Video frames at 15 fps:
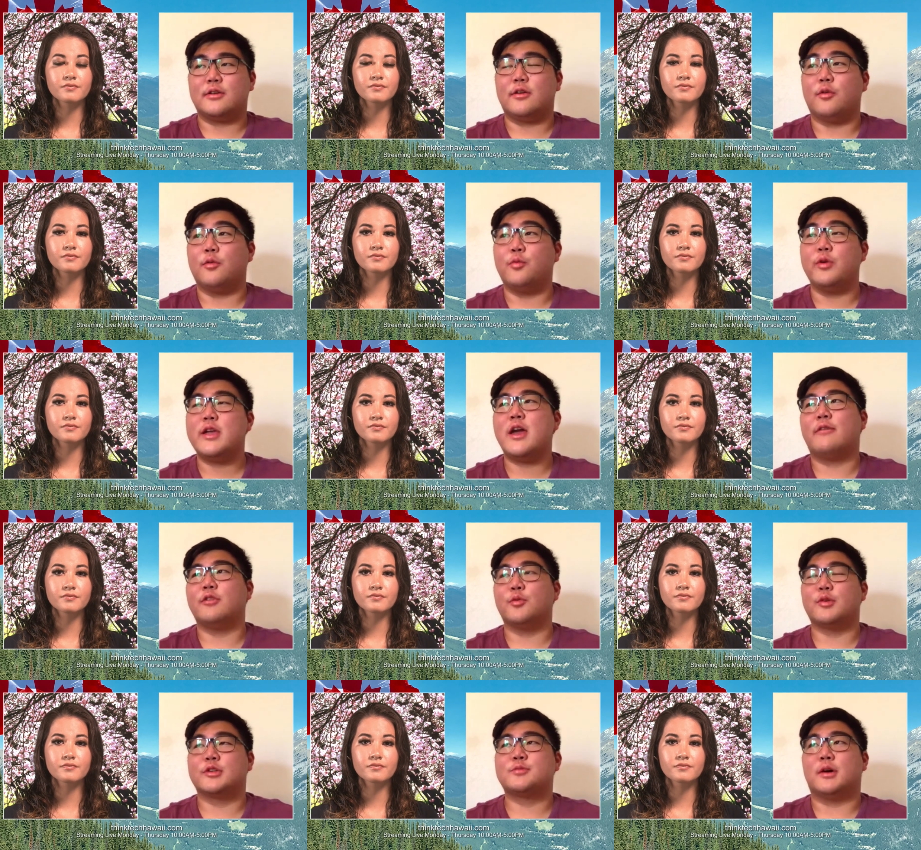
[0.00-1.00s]
Speaker 1: we have the
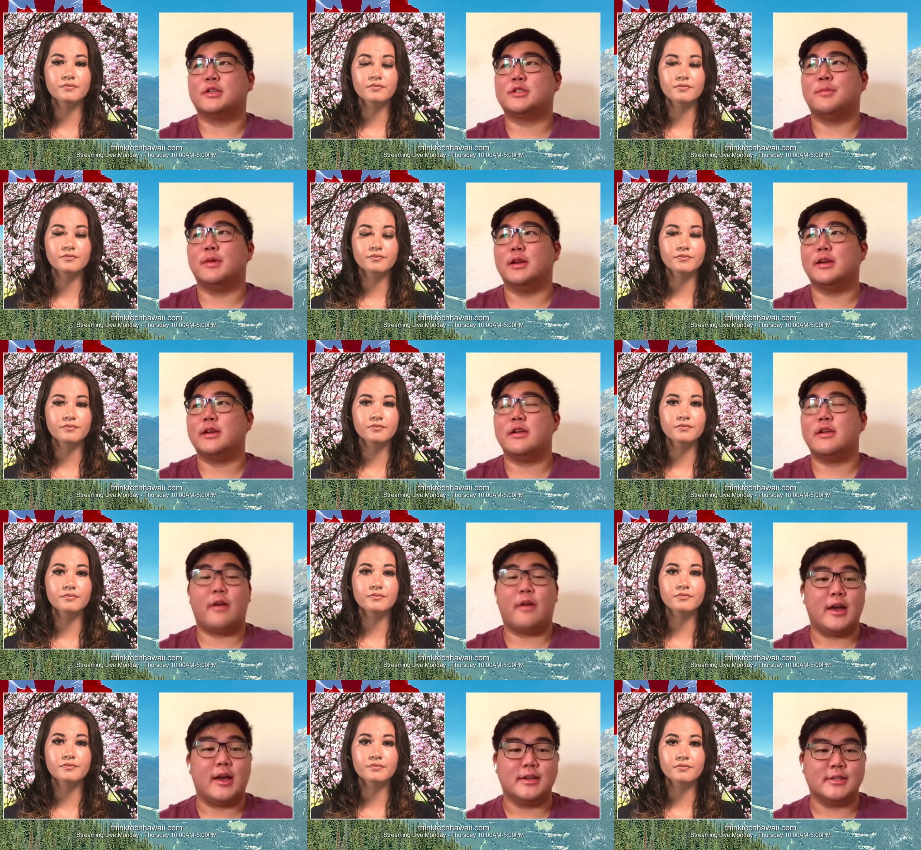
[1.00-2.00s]
responsibility
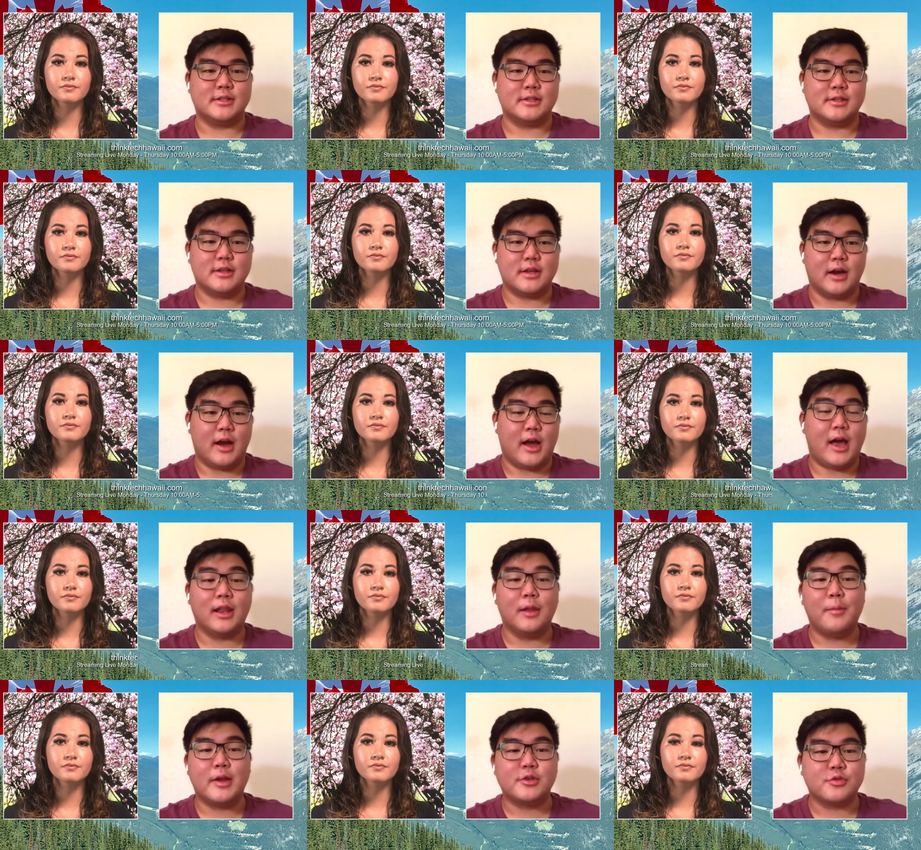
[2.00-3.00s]
as uh,
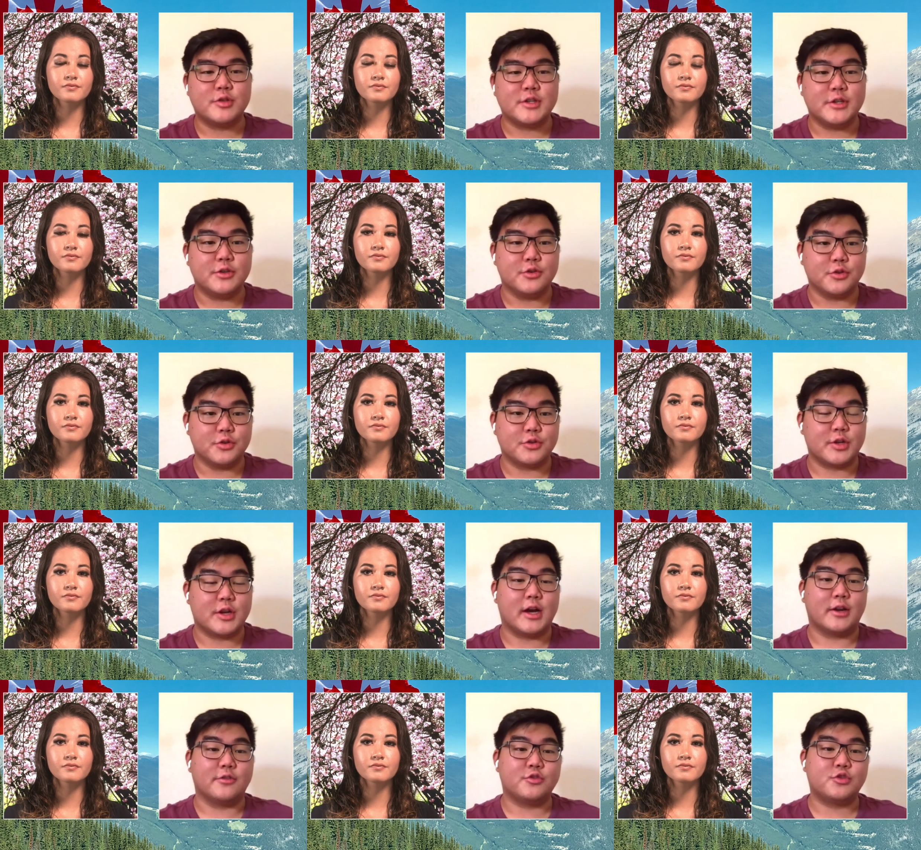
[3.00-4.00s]
elementary teachers
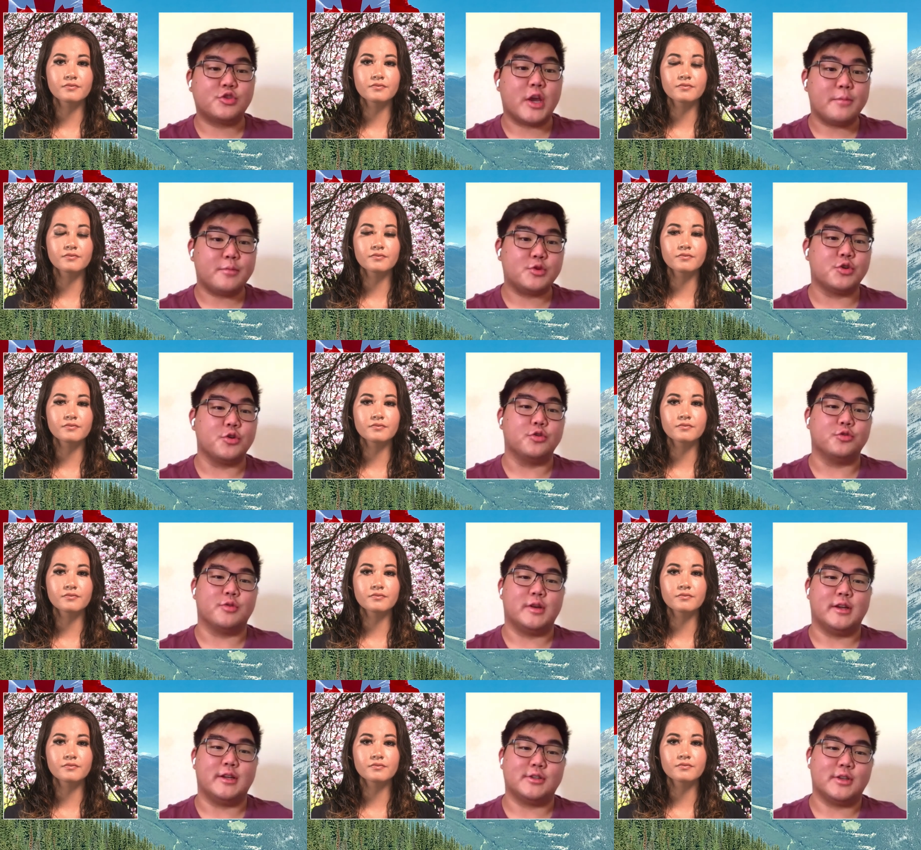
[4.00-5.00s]
to kind of shape
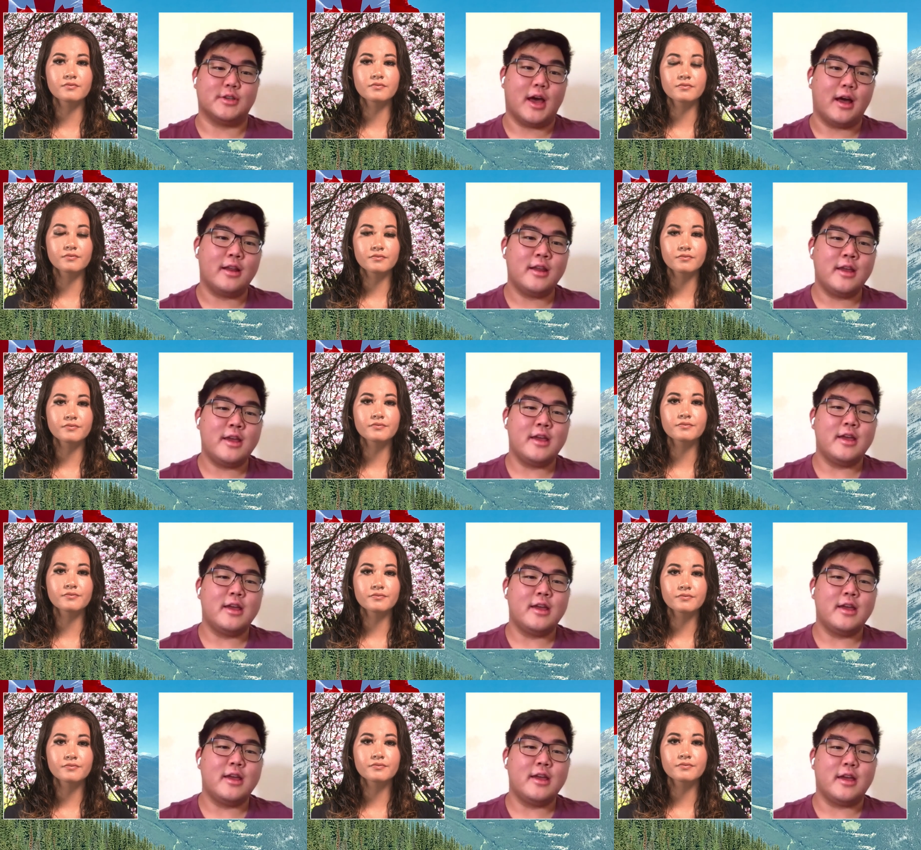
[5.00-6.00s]
children into that.
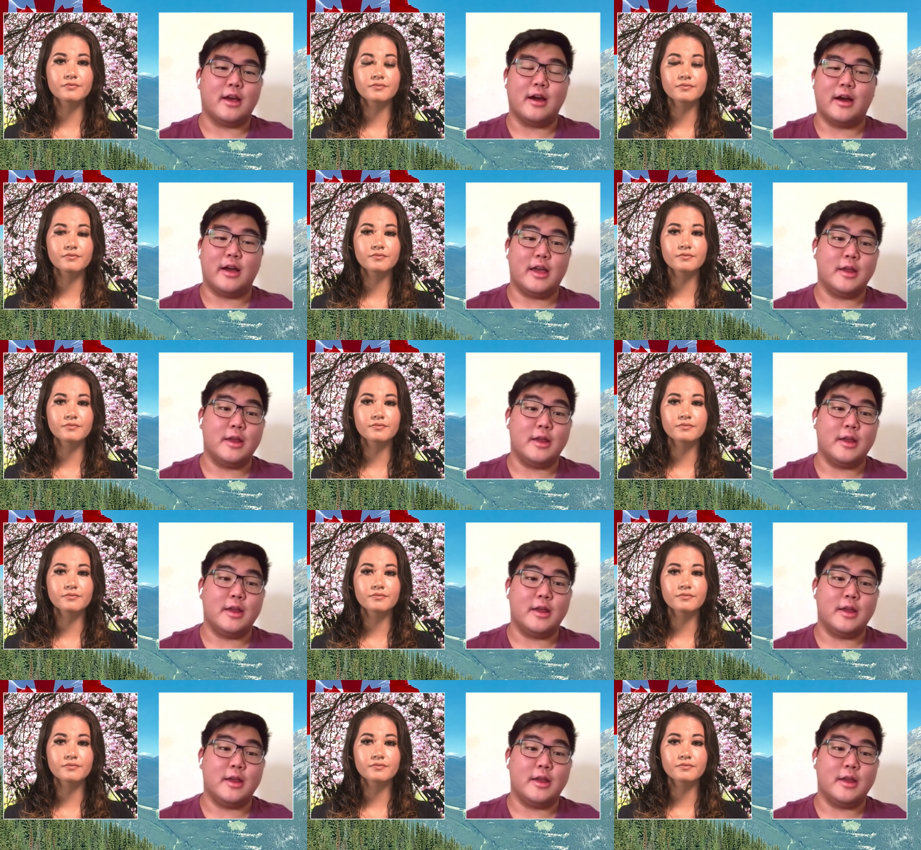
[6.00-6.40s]
Uh,